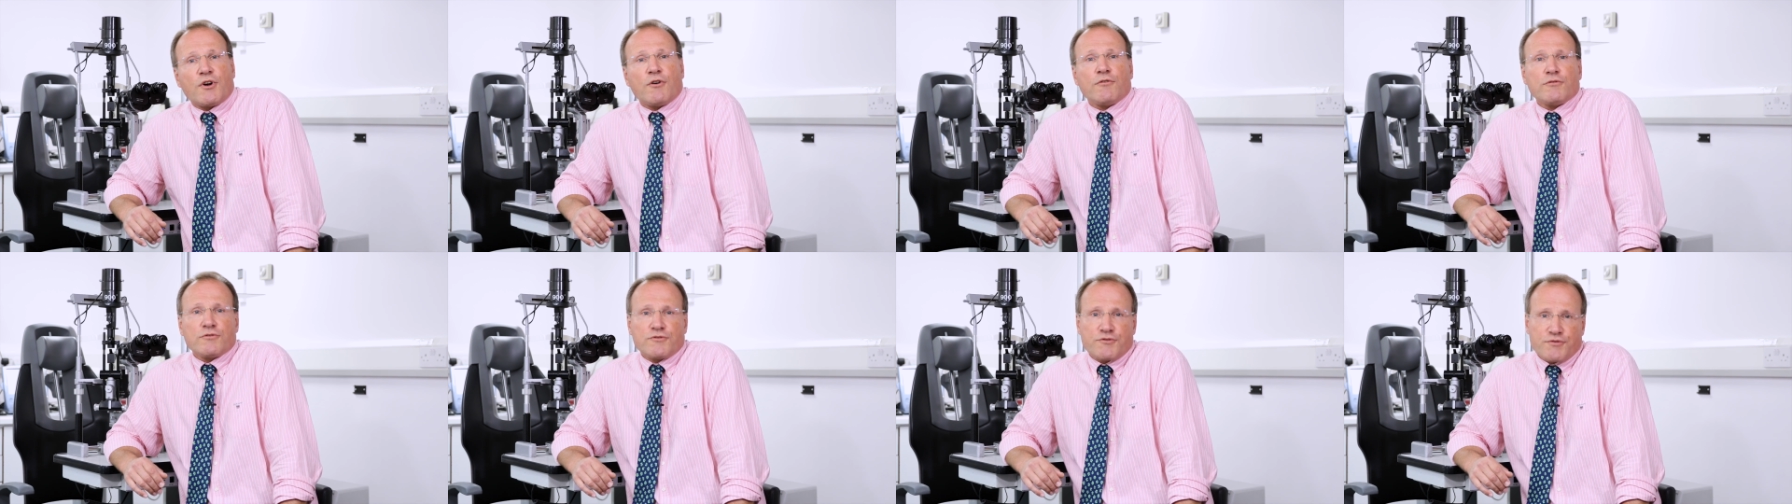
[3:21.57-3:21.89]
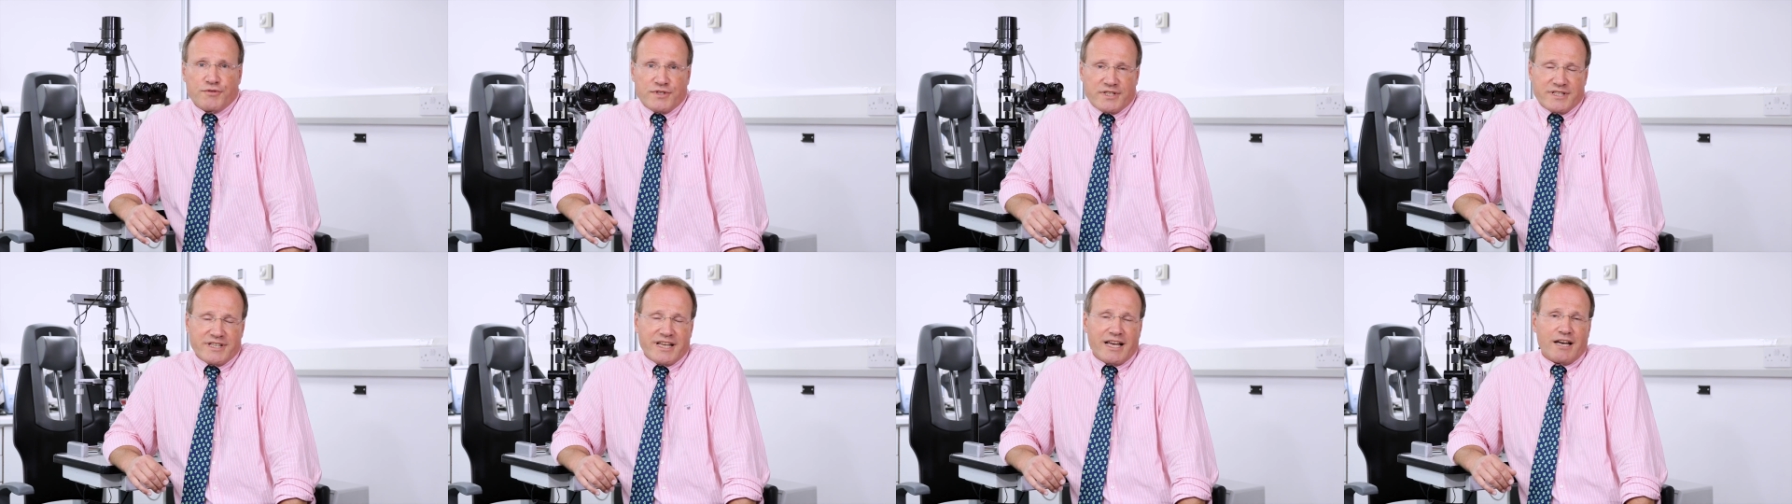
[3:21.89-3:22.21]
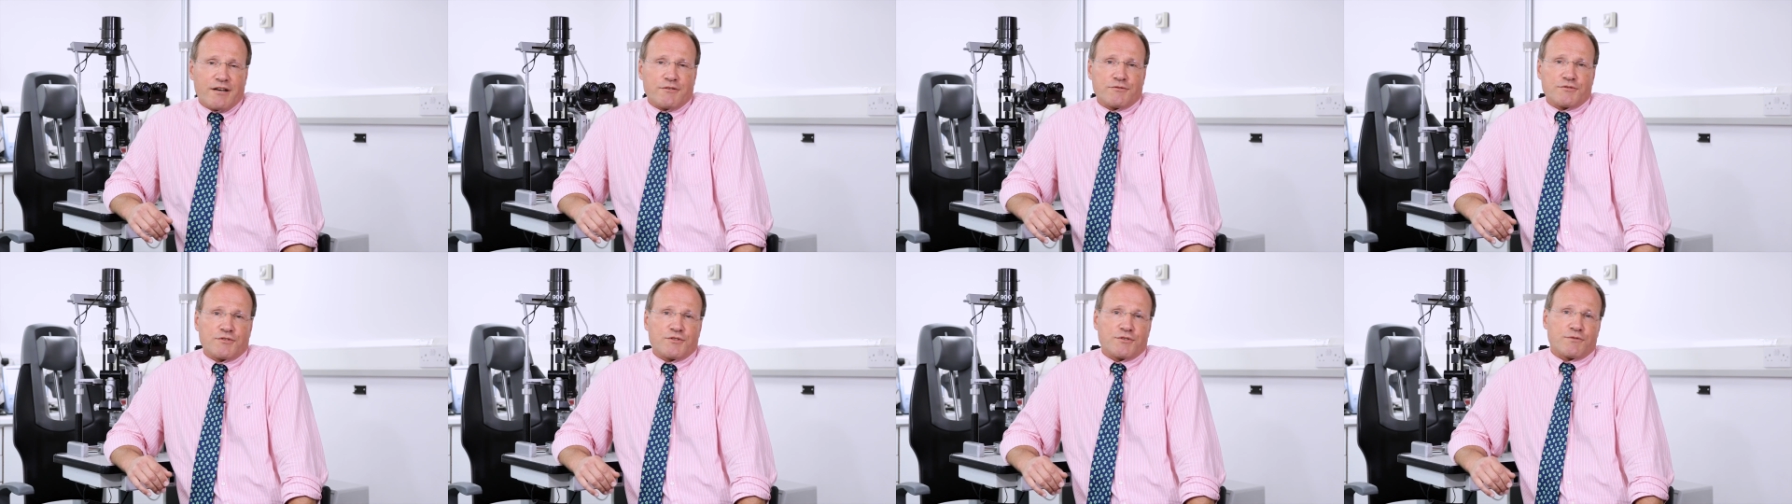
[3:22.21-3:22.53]

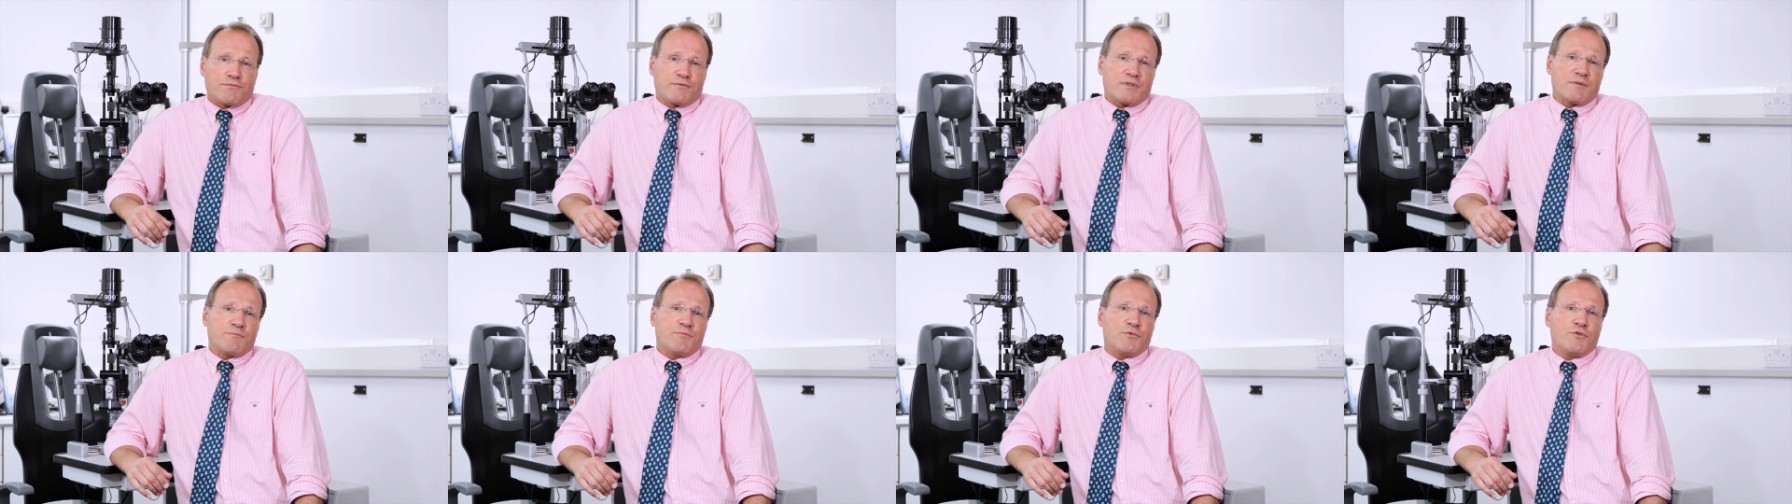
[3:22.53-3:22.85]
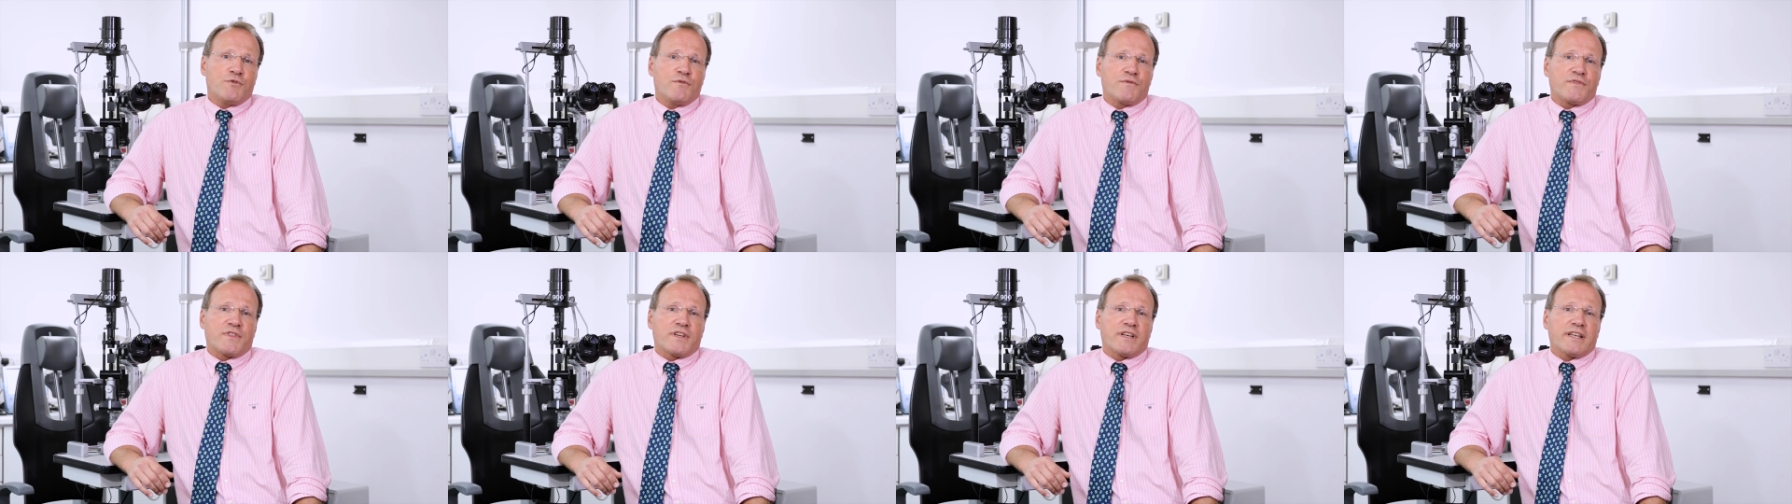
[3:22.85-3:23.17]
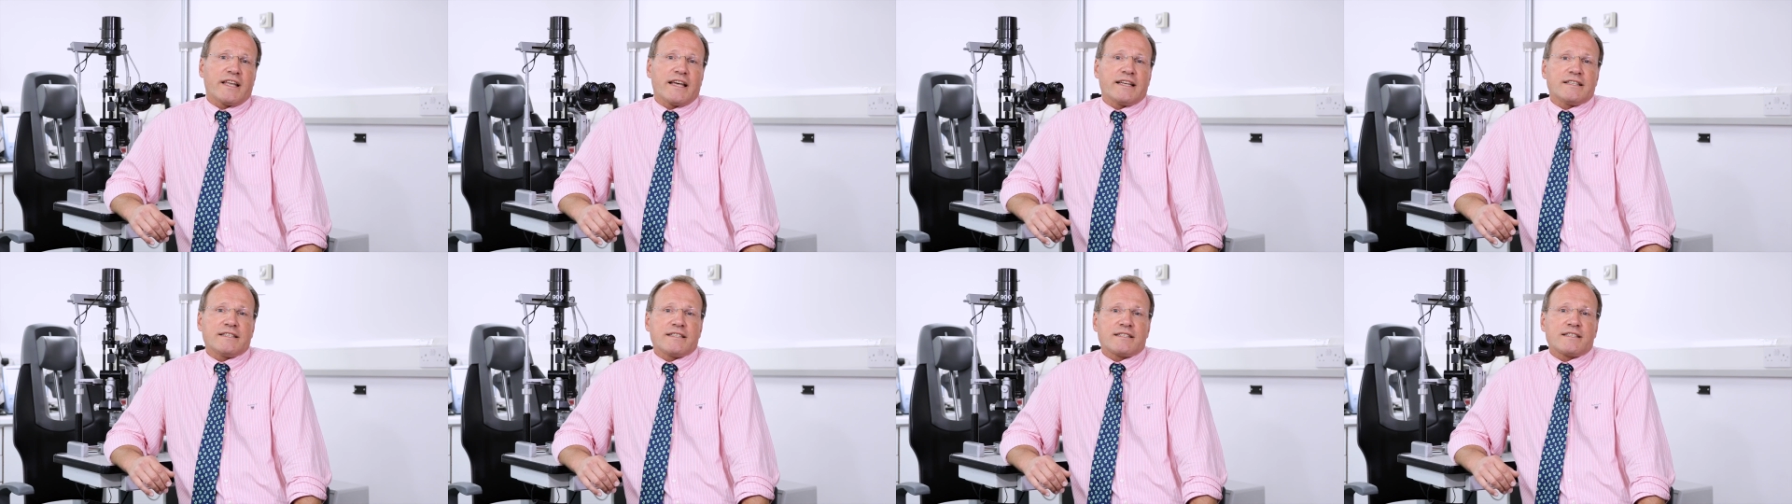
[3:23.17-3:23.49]
ultrasound to remove the
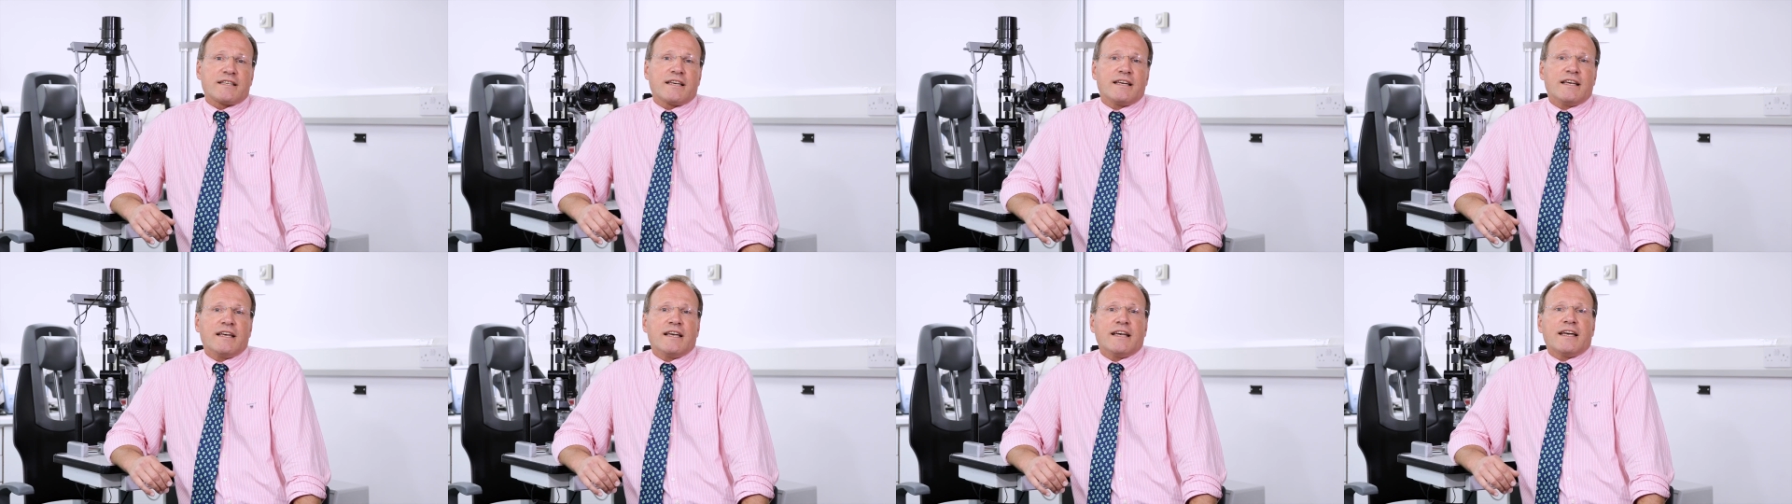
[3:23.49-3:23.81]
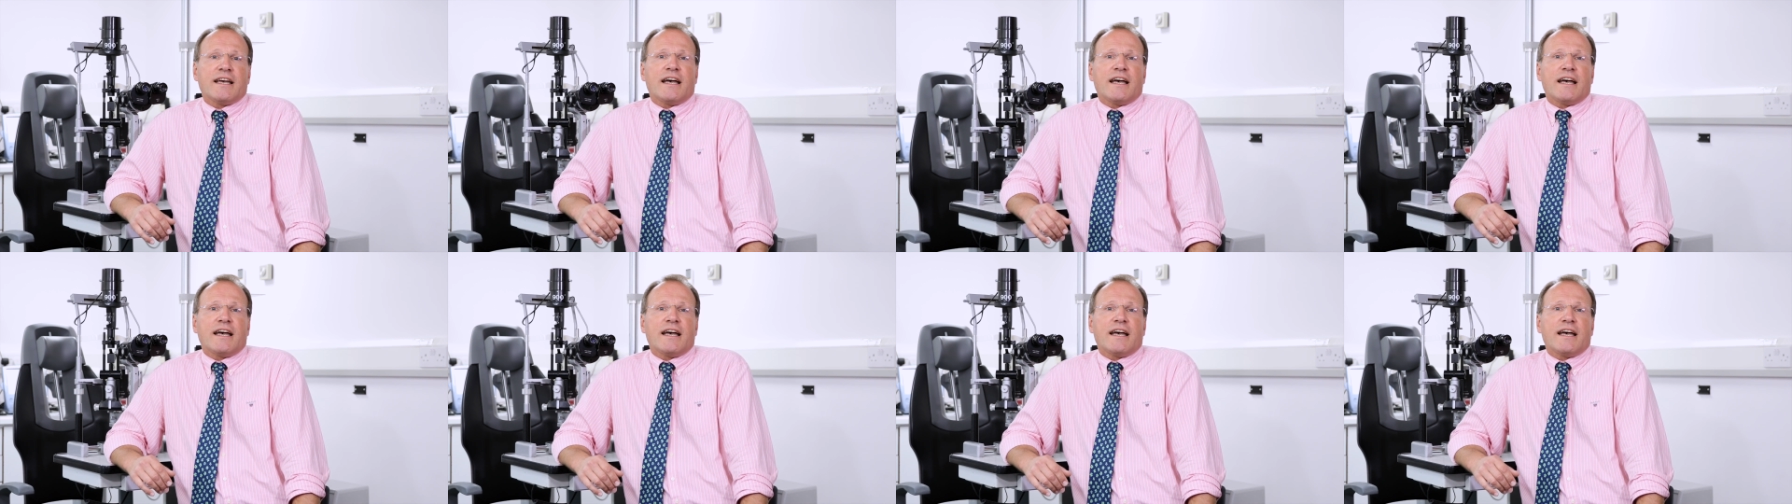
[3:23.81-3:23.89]
lens